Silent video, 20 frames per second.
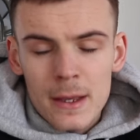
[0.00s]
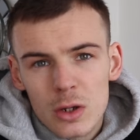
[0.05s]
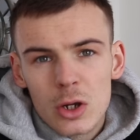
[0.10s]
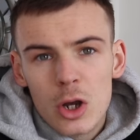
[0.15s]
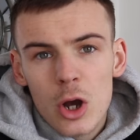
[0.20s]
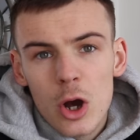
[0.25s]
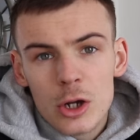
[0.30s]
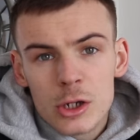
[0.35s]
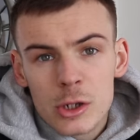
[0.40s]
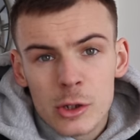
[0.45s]

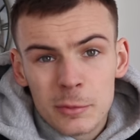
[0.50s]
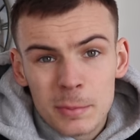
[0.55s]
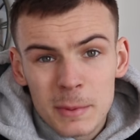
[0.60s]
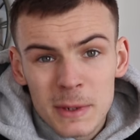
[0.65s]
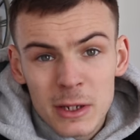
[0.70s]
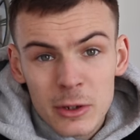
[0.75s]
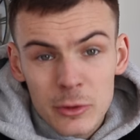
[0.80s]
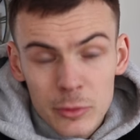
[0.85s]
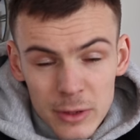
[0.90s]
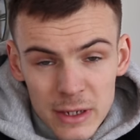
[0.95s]
Cardio has been
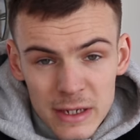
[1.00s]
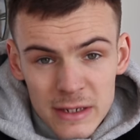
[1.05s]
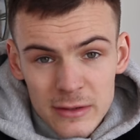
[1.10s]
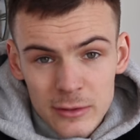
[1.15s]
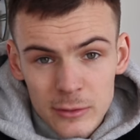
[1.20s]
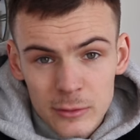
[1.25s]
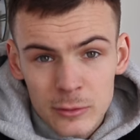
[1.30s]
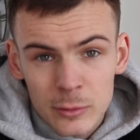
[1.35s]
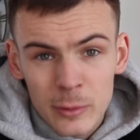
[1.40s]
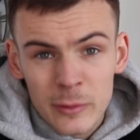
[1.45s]

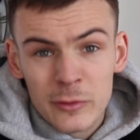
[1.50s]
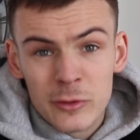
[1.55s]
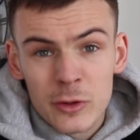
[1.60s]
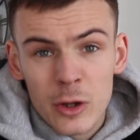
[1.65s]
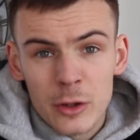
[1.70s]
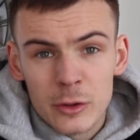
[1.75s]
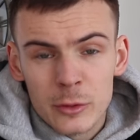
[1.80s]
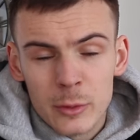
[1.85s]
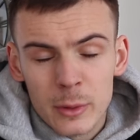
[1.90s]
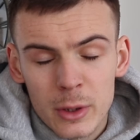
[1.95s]
increased. We've
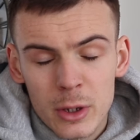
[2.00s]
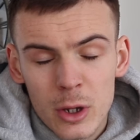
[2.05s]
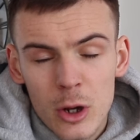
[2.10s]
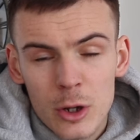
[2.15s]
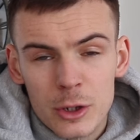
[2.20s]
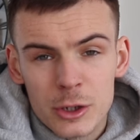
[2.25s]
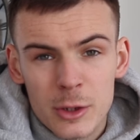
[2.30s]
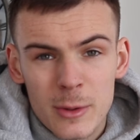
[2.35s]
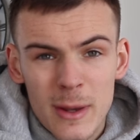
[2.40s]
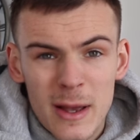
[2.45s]
started
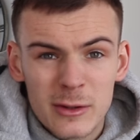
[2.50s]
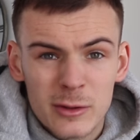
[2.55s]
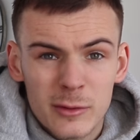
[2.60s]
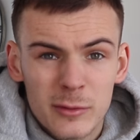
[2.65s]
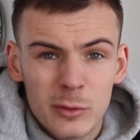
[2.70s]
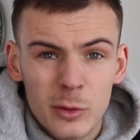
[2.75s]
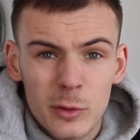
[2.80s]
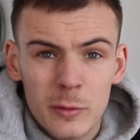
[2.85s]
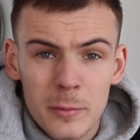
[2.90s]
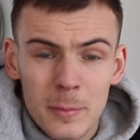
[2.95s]
cardio as of
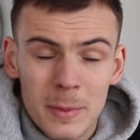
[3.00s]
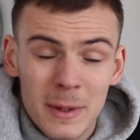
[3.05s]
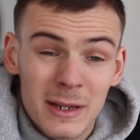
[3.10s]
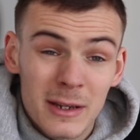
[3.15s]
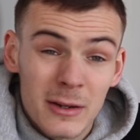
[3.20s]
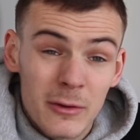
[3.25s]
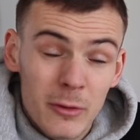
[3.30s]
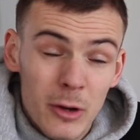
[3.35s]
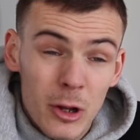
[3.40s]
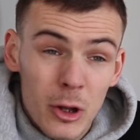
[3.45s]
sort of the
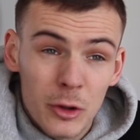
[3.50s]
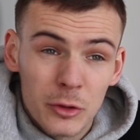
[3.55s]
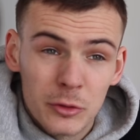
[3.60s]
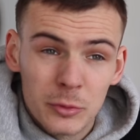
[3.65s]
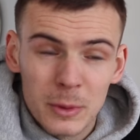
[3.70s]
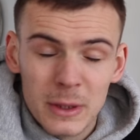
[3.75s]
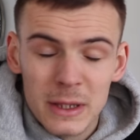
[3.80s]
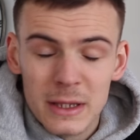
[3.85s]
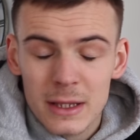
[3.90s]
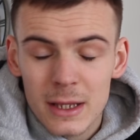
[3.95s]
beginning of last
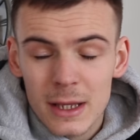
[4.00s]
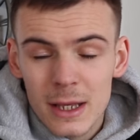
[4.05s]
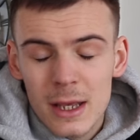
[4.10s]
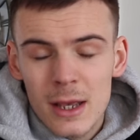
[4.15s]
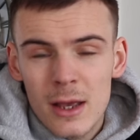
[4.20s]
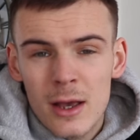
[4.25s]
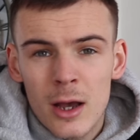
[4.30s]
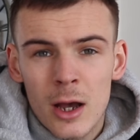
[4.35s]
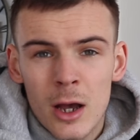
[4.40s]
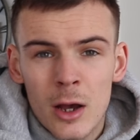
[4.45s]
week.
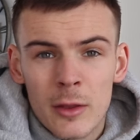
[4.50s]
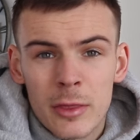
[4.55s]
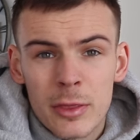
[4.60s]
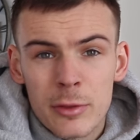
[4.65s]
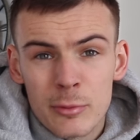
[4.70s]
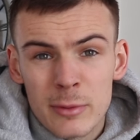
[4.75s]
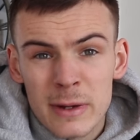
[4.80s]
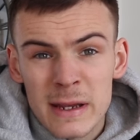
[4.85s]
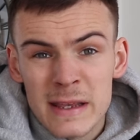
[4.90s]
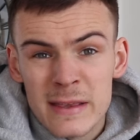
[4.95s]

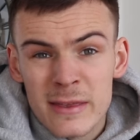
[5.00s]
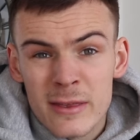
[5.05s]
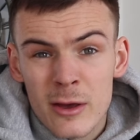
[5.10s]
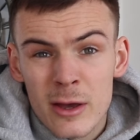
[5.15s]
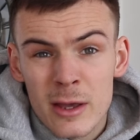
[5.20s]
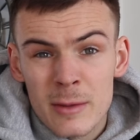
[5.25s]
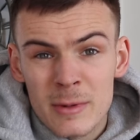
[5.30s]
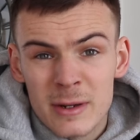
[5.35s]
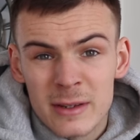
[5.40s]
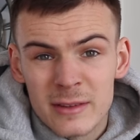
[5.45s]
3
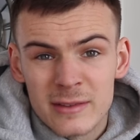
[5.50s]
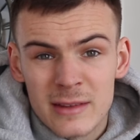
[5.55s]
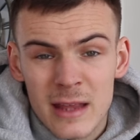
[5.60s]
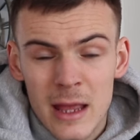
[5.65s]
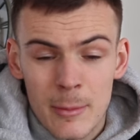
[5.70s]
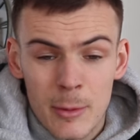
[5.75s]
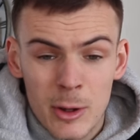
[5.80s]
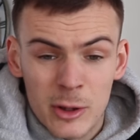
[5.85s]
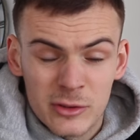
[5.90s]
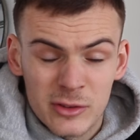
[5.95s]
30-minute
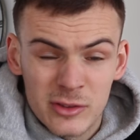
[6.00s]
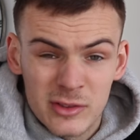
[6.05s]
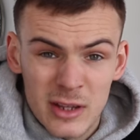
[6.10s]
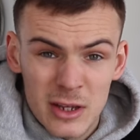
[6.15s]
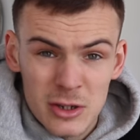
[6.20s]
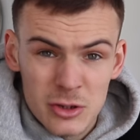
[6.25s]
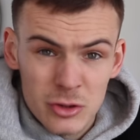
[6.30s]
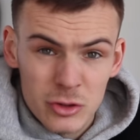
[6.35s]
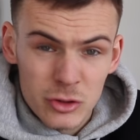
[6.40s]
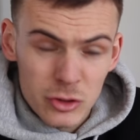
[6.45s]
stairmaster
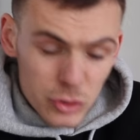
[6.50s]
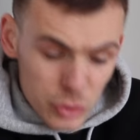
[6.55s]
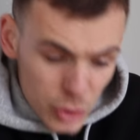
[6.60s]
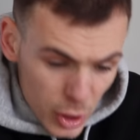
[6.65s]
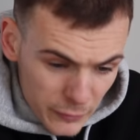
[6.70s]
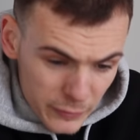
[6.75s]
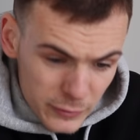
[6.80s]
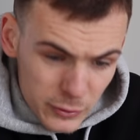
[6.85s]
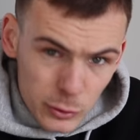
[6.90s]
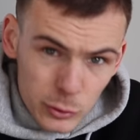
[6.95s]
sessions,
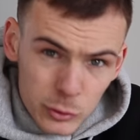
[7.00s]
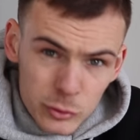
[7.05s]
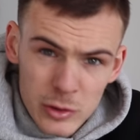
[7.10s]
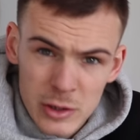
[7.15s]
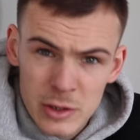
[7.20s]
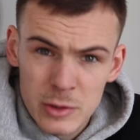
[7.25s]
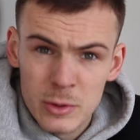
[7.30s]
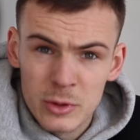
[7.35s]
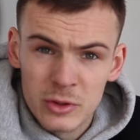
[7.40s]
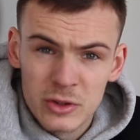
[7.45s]
nothing too
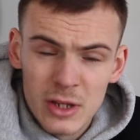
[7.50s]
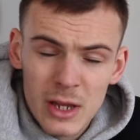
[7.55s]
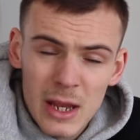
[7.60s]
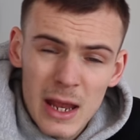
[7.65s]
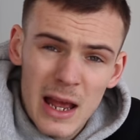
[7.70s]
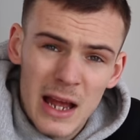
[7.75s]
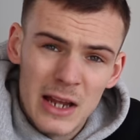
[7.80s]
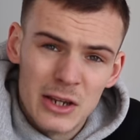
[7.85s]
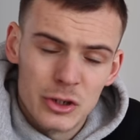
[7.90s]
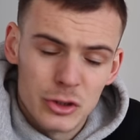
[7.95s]
strenuous,
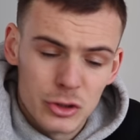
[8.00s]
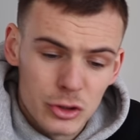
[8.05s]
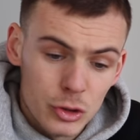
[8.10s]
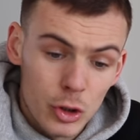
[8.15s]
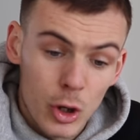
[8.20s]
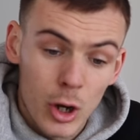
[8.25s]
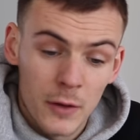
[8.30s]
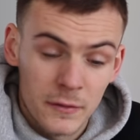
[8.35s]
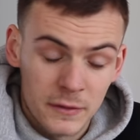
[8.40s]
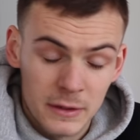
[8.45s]
and just
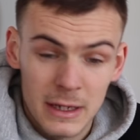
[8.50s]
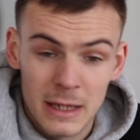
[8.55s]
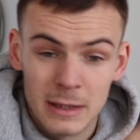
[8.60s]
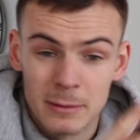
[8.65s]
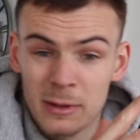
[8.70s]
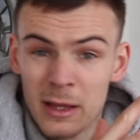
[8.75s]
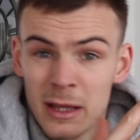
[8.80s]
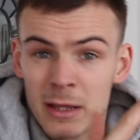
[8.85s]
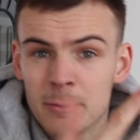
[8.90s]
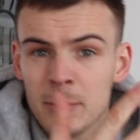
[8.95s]
not off the
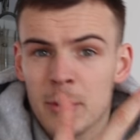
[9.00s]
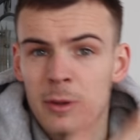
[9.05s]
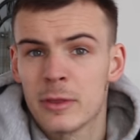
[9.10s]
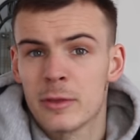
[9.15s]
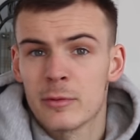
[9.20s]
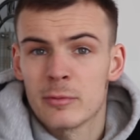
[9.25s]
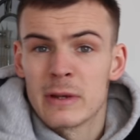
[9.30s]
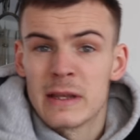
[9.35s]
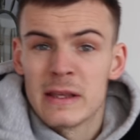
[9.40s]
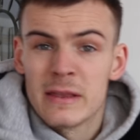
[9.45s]
leg day, but
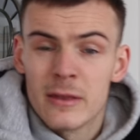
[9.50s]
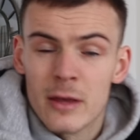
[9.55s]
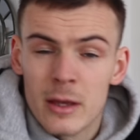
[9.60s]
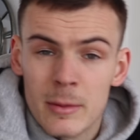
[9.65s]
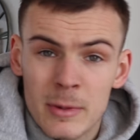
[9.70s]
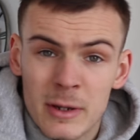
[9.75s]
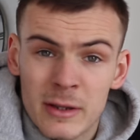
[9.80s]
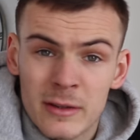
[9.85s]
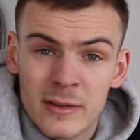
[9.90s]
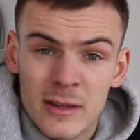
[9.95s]
3
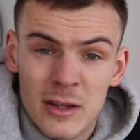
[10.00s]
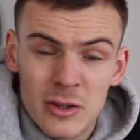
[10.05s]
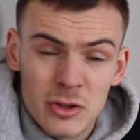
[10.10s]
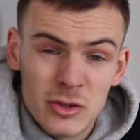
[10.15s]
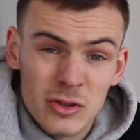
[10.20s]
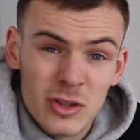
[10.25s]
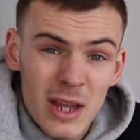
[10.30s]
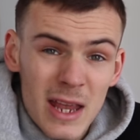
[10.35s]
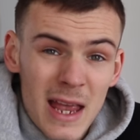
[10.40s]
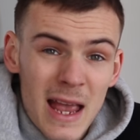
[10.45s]
30-minute
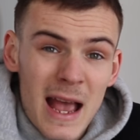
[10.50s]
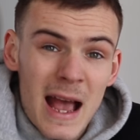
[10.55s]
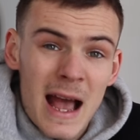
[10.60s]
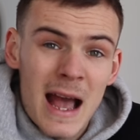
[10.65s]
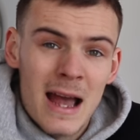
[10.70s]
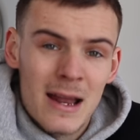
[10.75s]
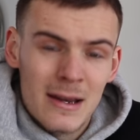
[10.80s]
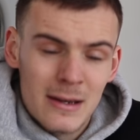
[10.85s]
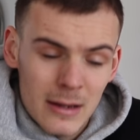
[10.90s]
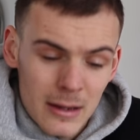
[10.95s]
sessions,
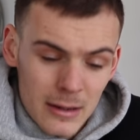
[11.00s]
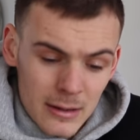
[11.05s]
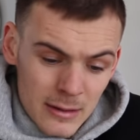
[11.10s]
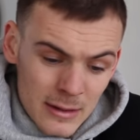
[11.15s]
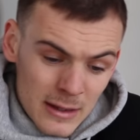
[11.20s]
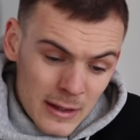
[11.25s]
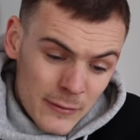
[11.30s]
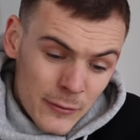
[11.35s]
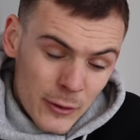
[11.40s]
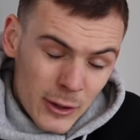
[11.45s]
and
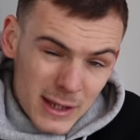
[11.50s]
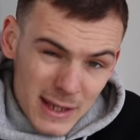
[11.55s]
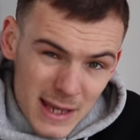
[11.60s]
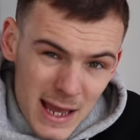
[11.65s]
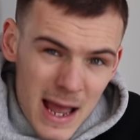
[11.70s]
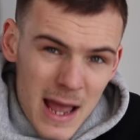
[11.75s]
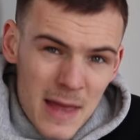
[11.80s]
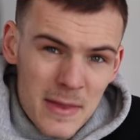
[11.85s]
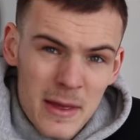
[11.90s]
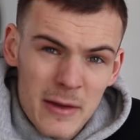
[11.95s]
if I
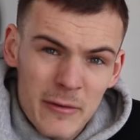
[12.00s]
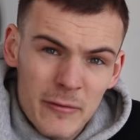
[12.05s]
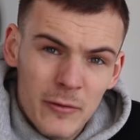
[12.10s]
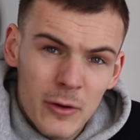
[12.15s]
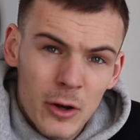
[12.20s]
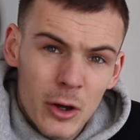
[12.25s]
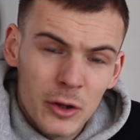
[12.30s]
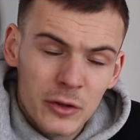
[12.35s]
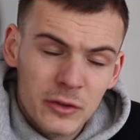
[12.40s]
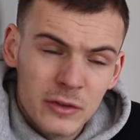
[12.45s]
can, they're
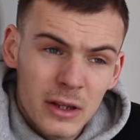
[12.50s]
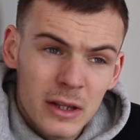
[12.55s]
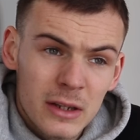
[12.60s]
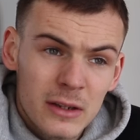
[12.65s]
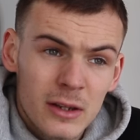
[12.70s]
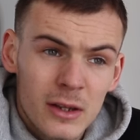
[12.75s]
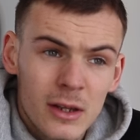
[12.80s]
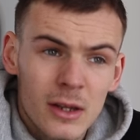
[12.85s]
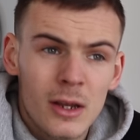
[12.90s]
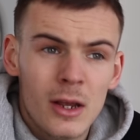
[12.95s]

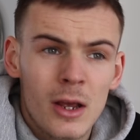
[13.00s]
fasted.